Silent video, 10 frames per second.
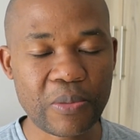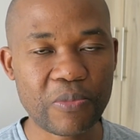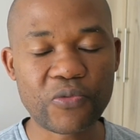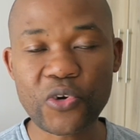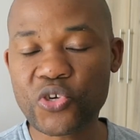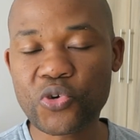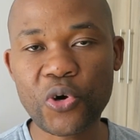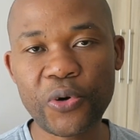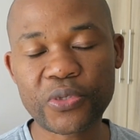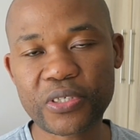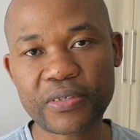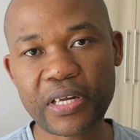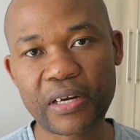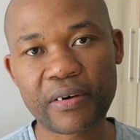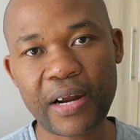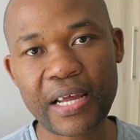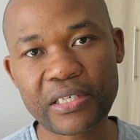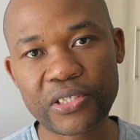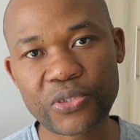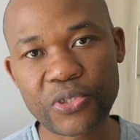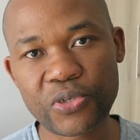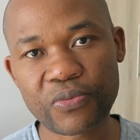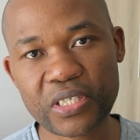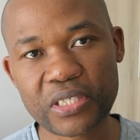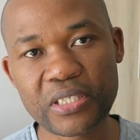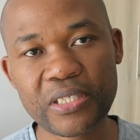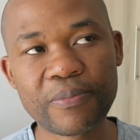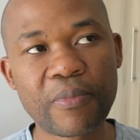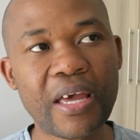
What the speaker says: Before you go right into university,